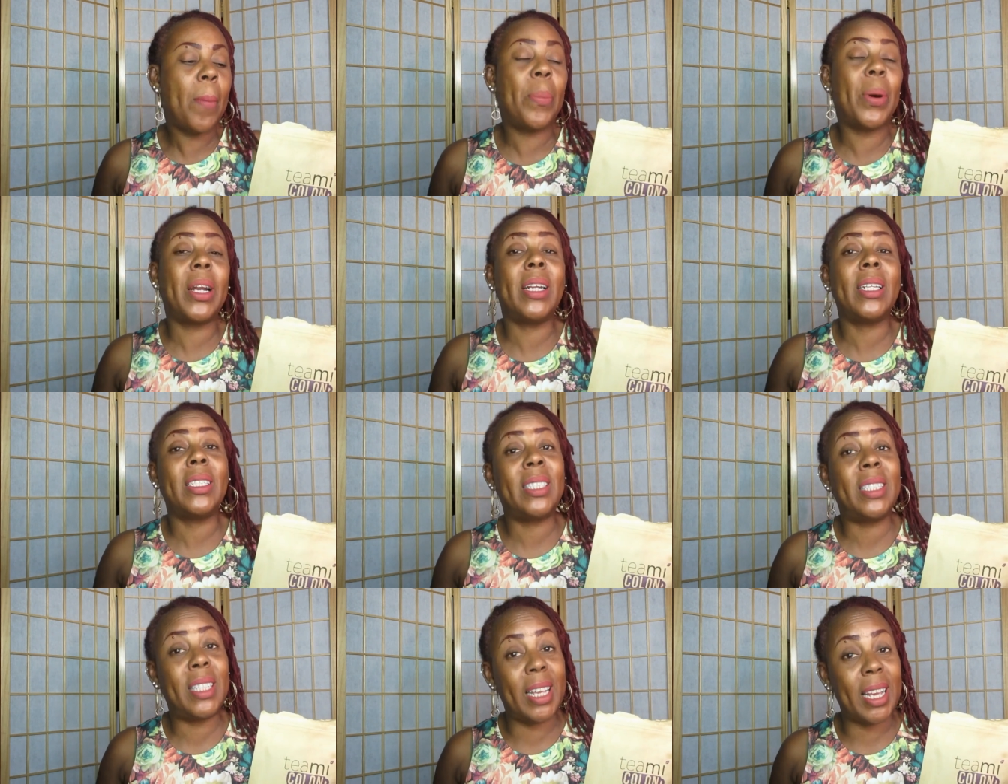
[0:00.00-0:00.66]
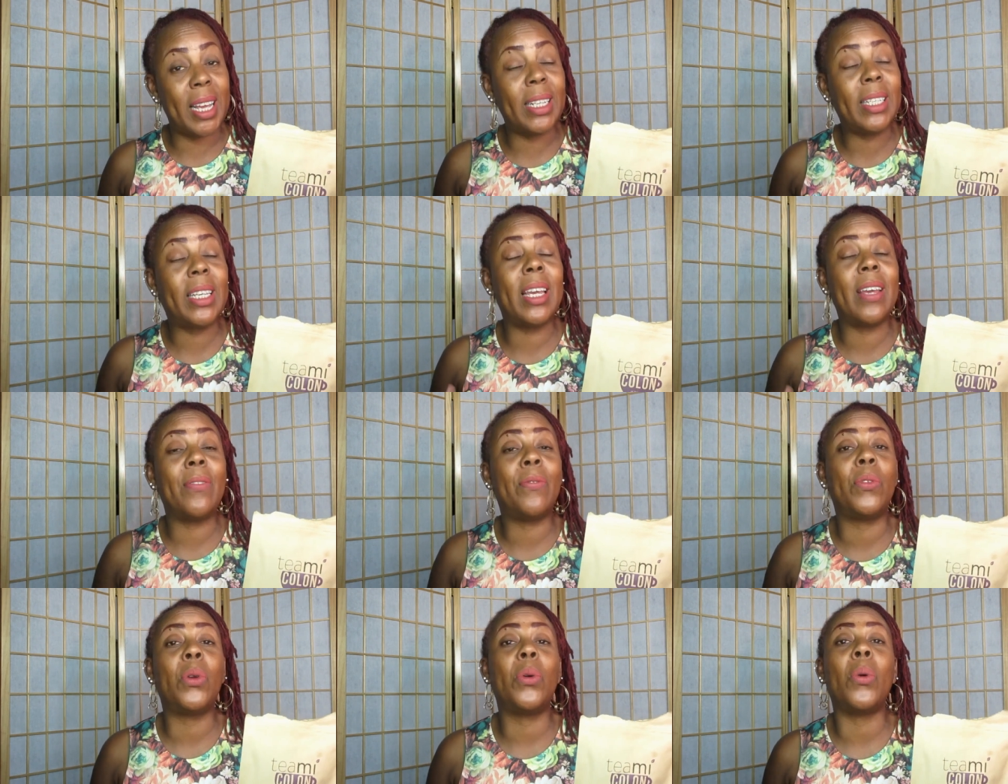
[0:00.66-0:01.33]
But it did
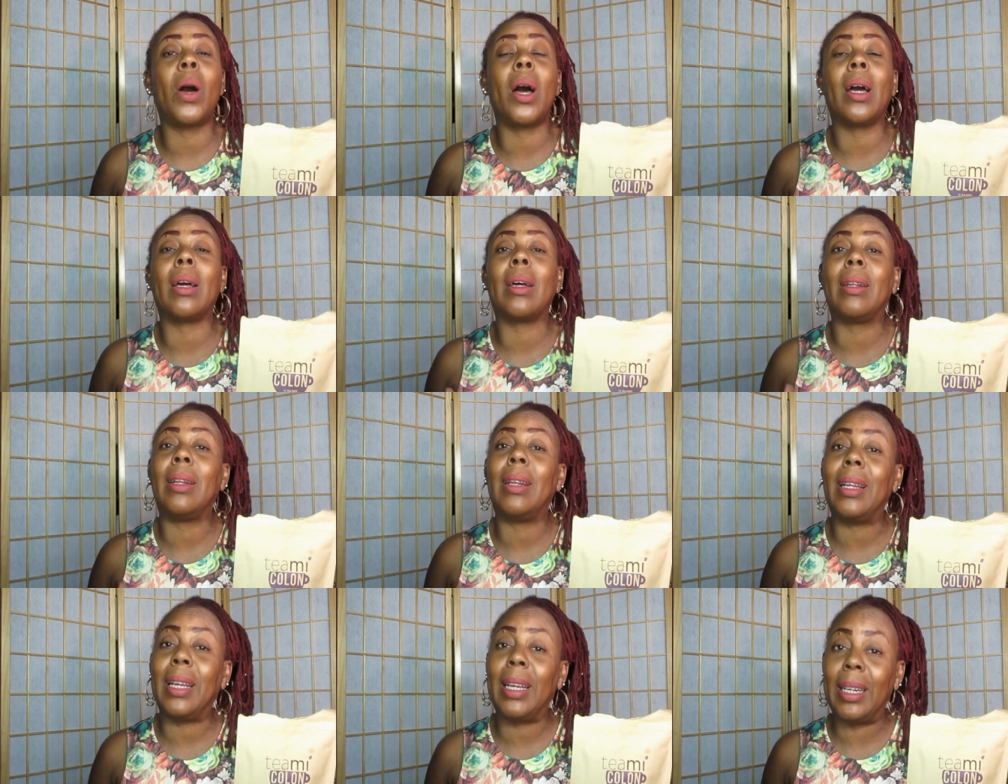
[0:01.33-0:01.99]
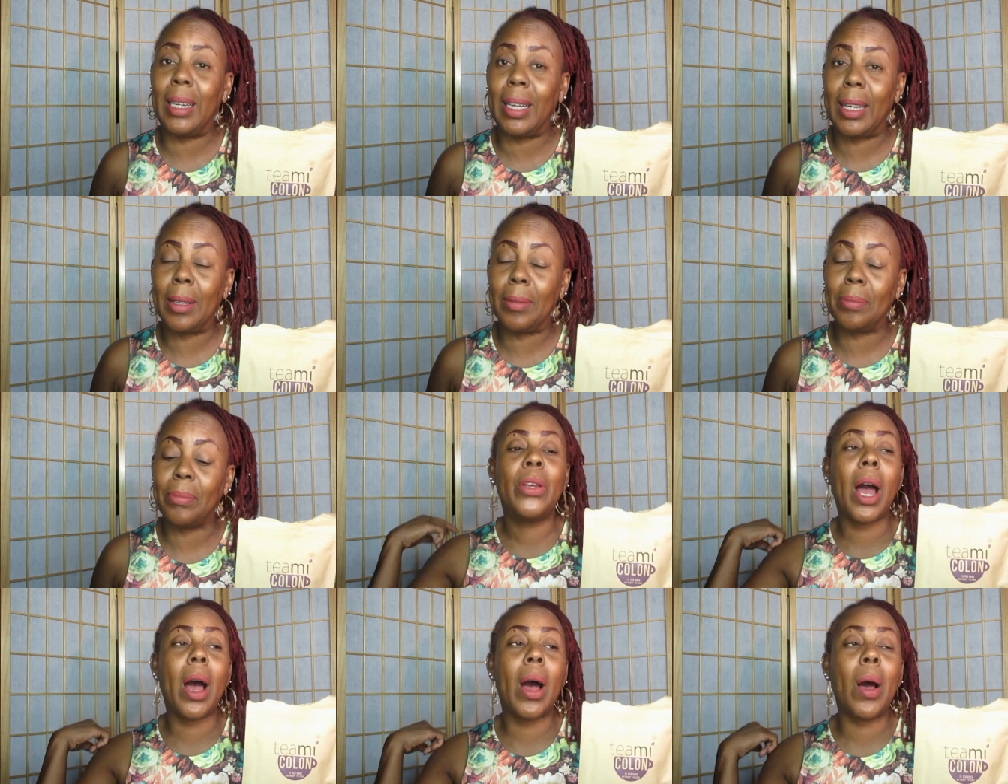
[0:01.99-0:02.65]
give you a cleaning.
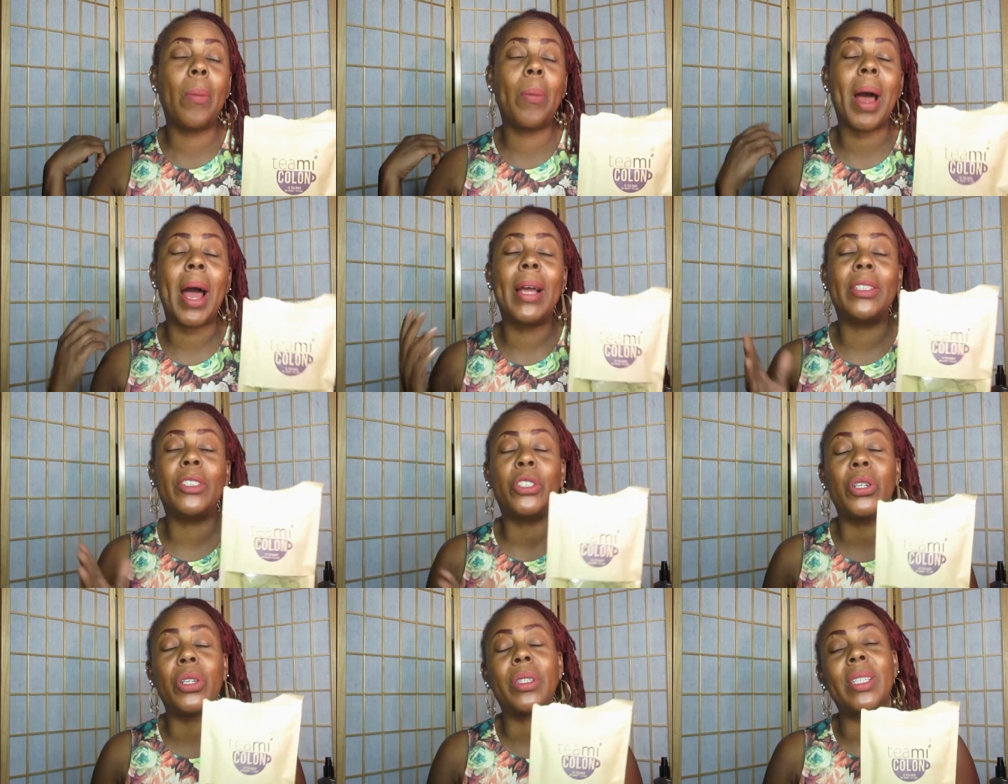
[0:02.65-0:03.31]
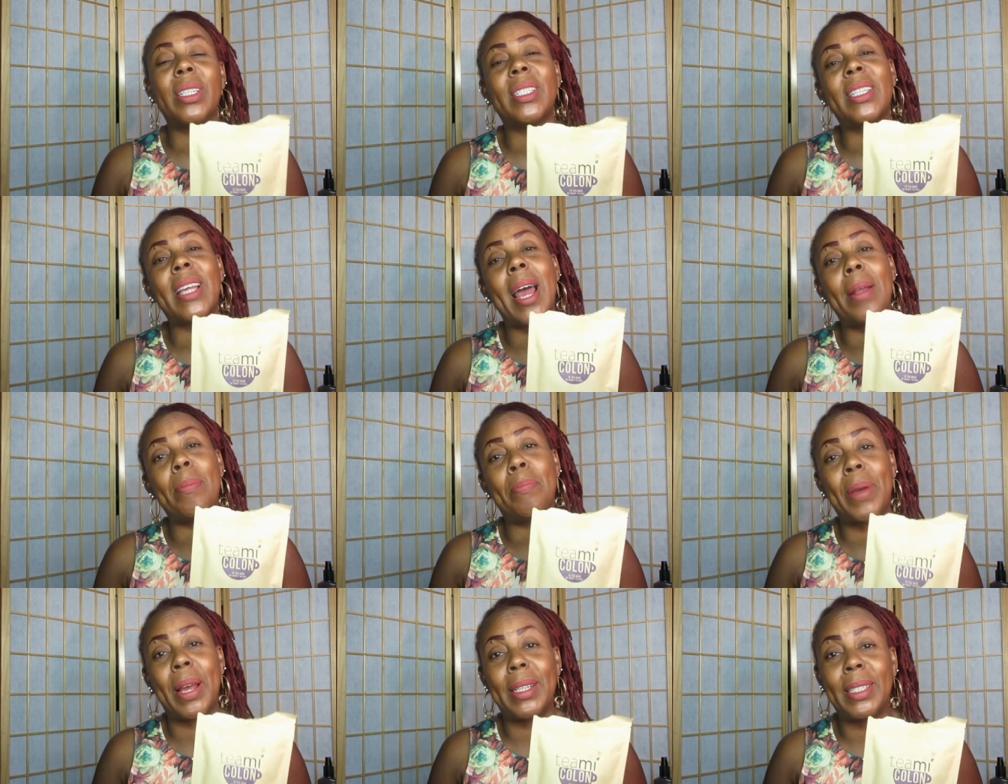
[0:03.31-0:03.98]
Um, I took this
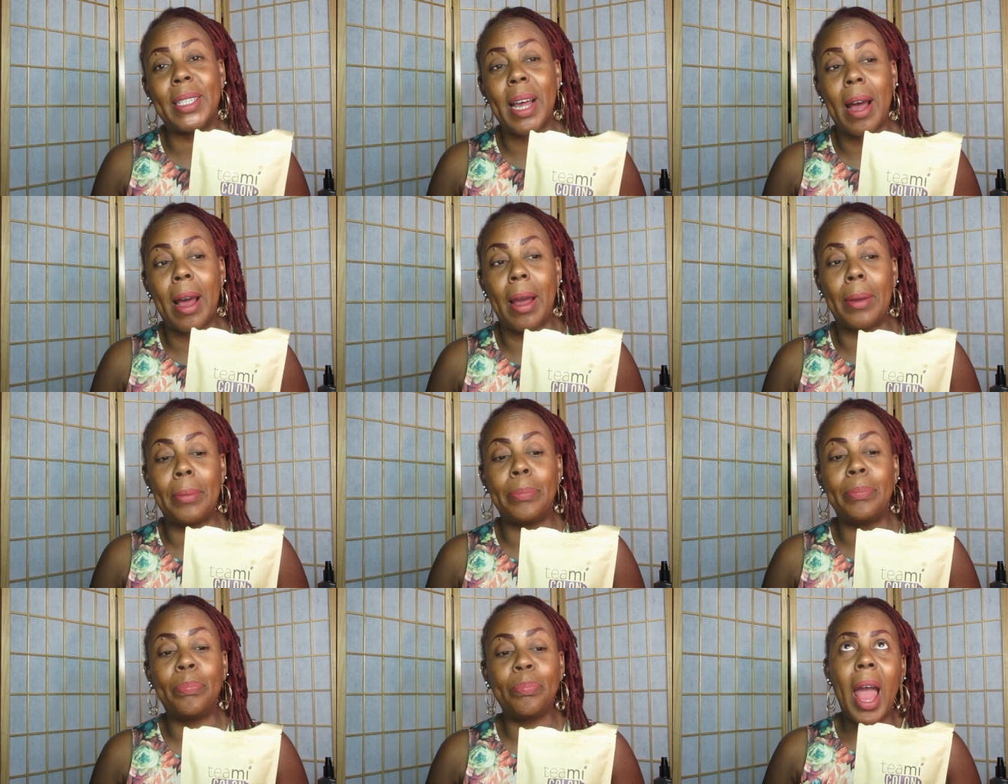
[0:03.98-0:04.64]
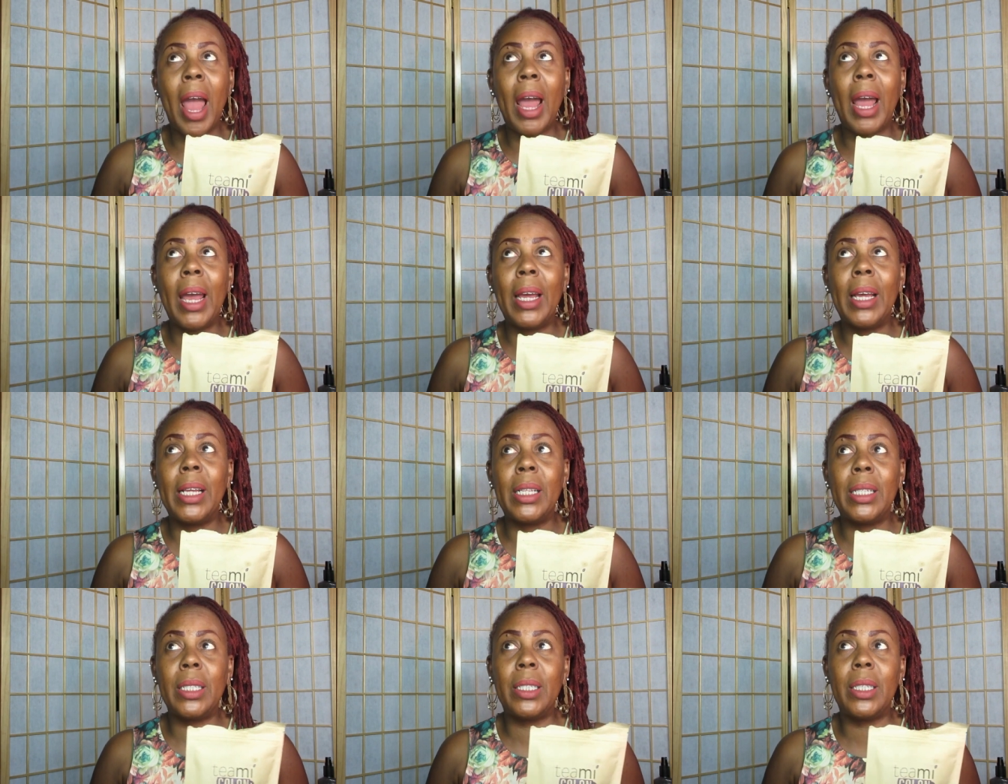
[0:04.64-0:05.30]
at bedtime,
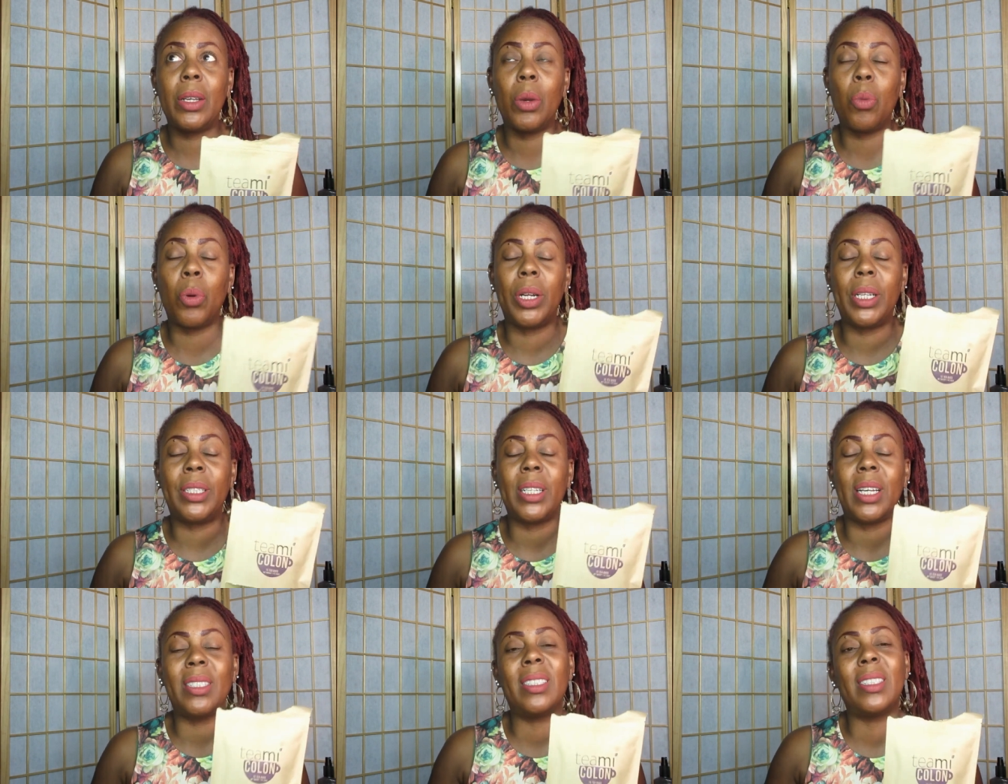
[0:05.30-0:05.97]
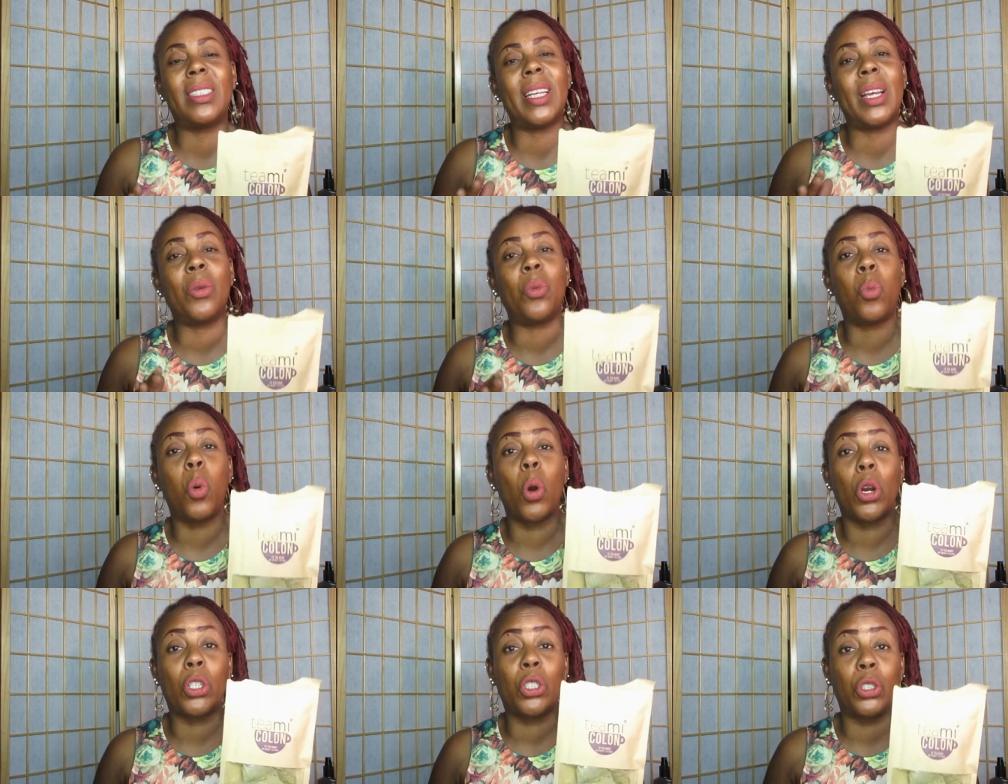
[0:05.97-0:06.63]
and what it does is it
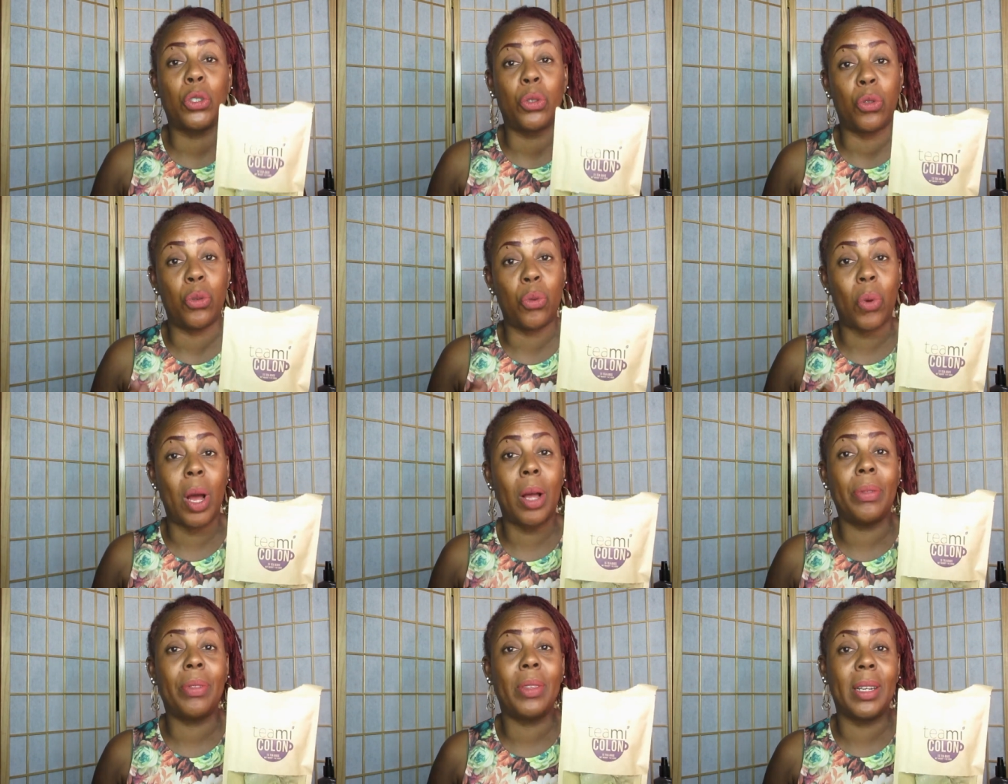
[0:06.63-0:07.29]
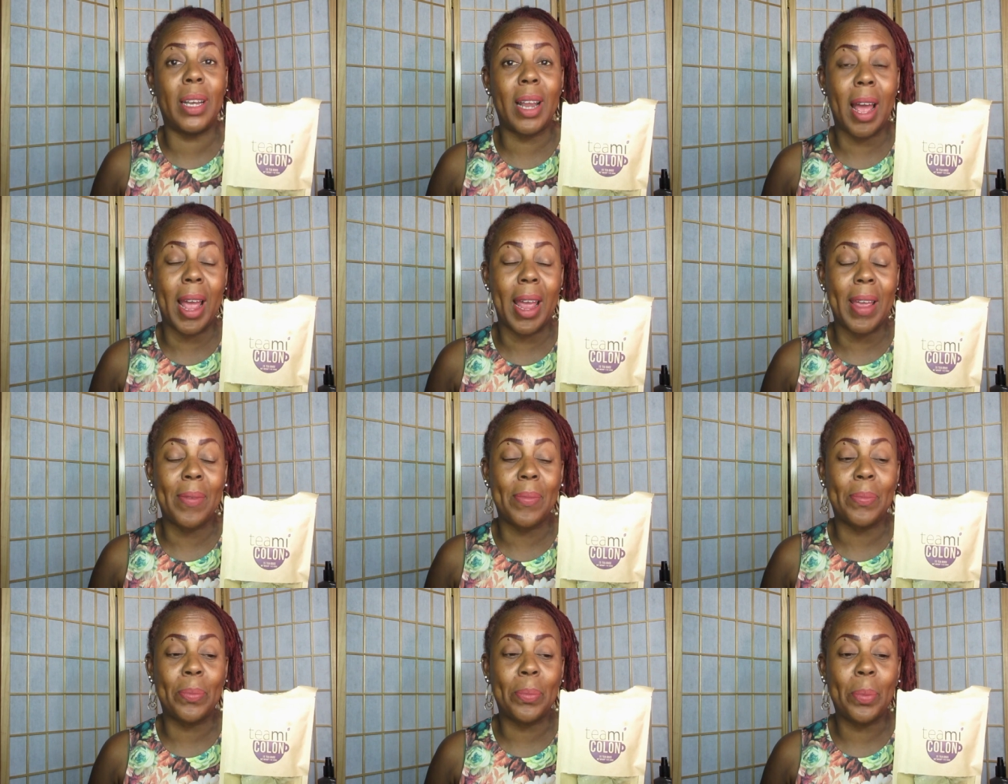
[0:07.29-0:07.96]
works throughout the
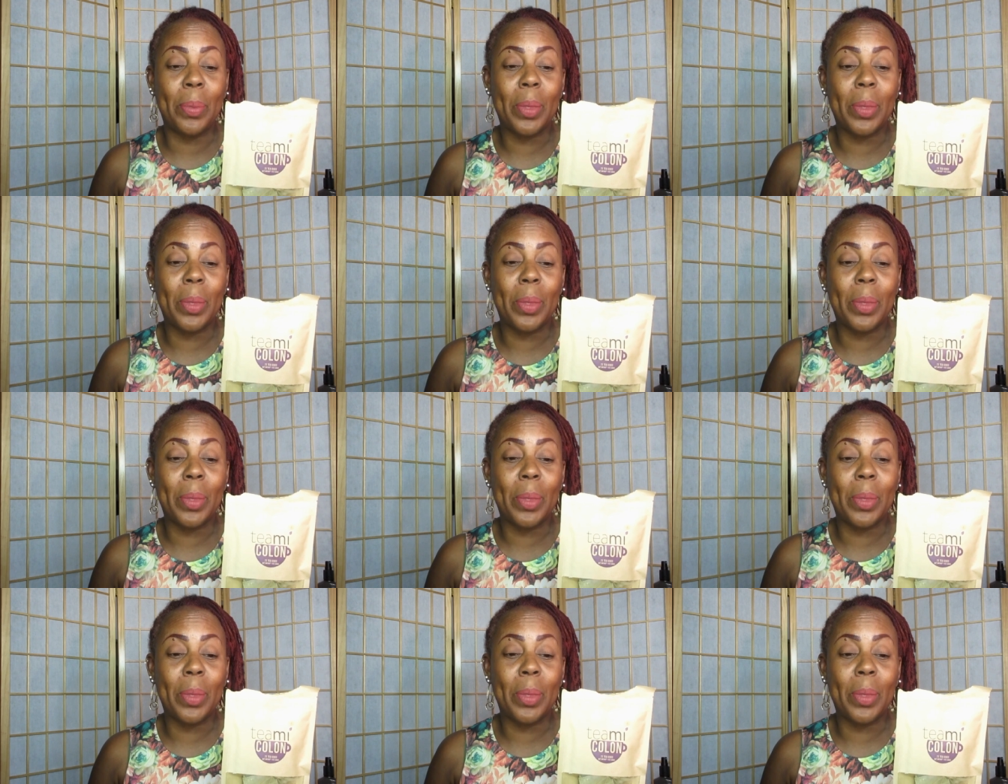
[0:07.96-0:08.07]
night.